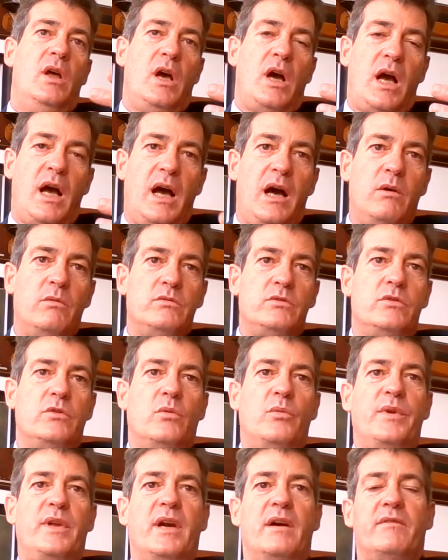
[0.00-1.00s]
how do
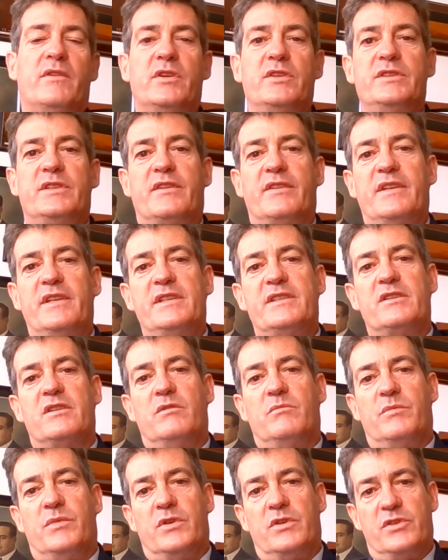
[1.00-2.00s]
we avoid the risk
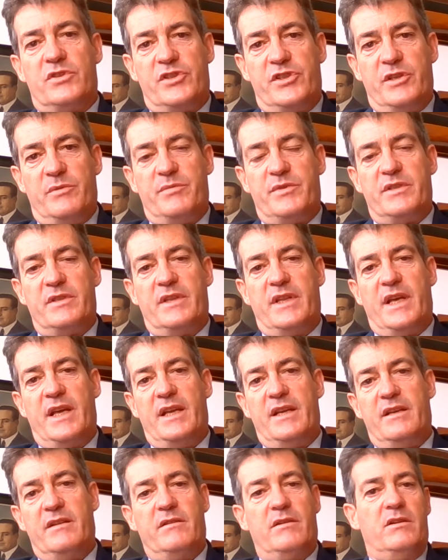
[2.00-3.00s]
on board ships?
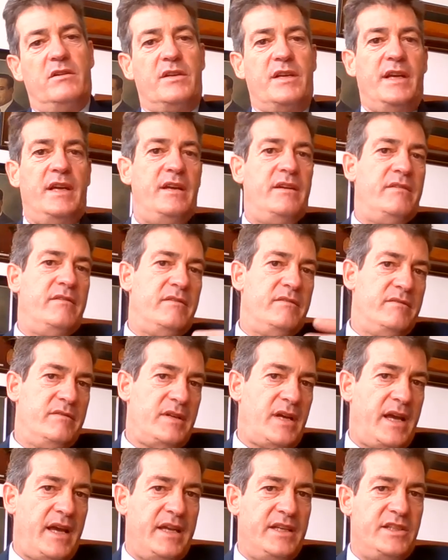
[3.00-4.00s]
Then, okay,
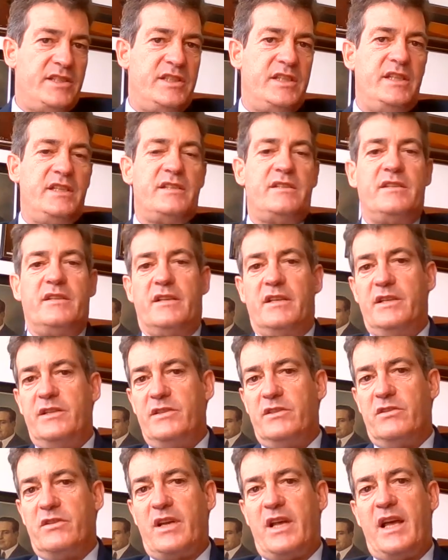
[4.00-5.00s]
I insist, clean
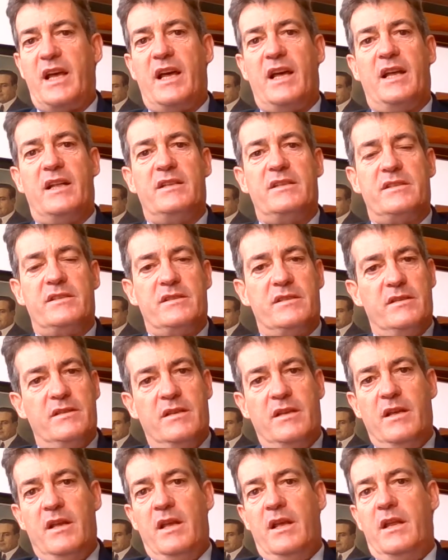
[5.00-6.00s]
your hands,
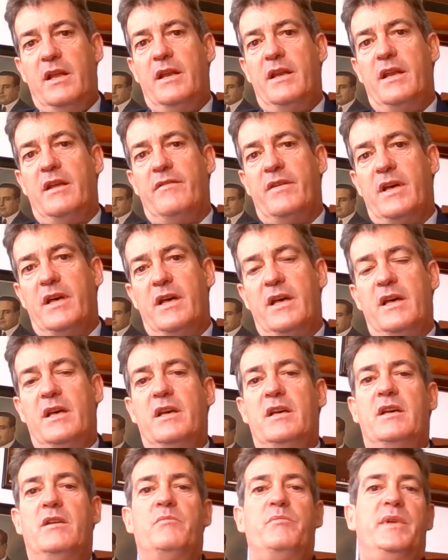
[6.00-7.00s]
never
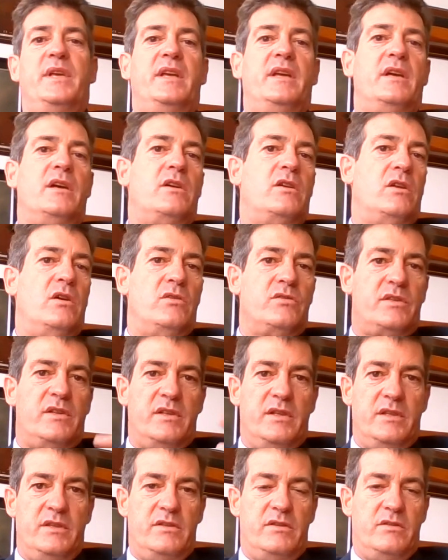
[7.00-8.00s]
be closer
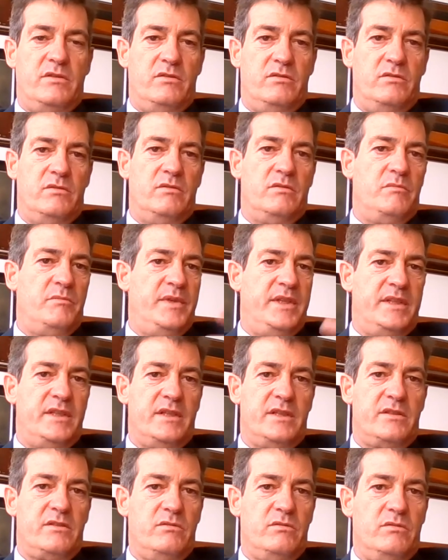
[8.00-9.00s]
than 2
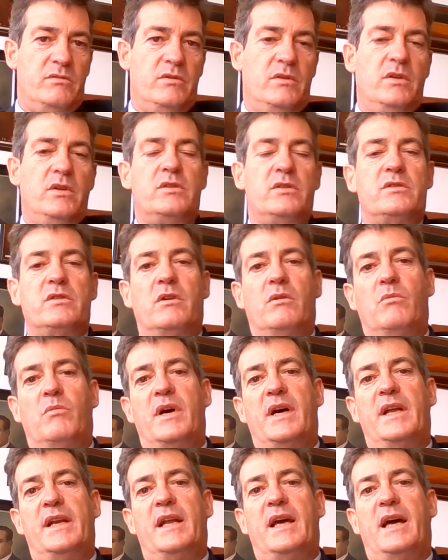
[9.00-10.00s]
meters to
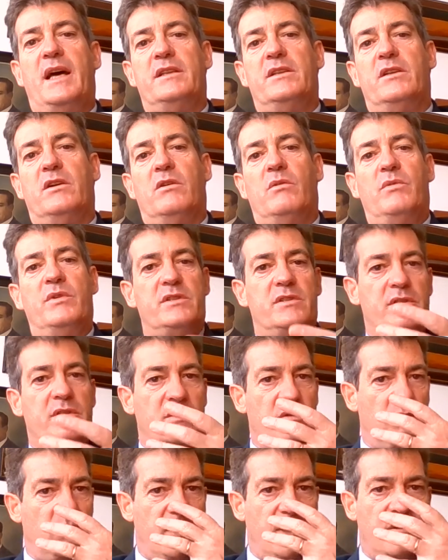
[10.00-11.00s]
someone, and always
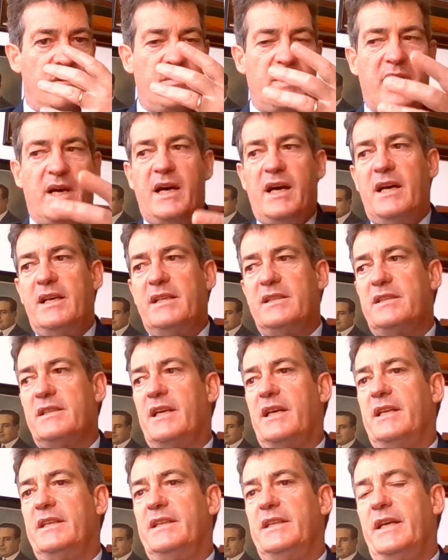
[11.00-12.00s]
wear a mask,
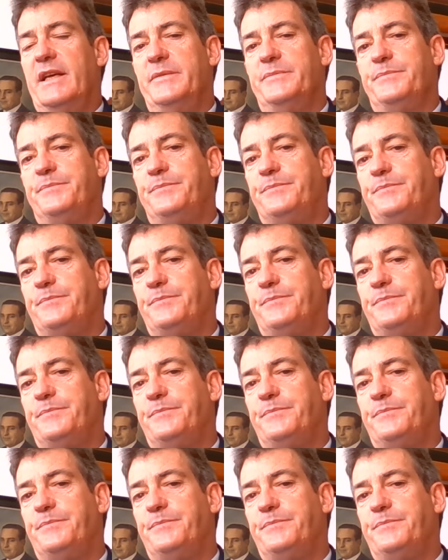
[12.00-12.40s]
and then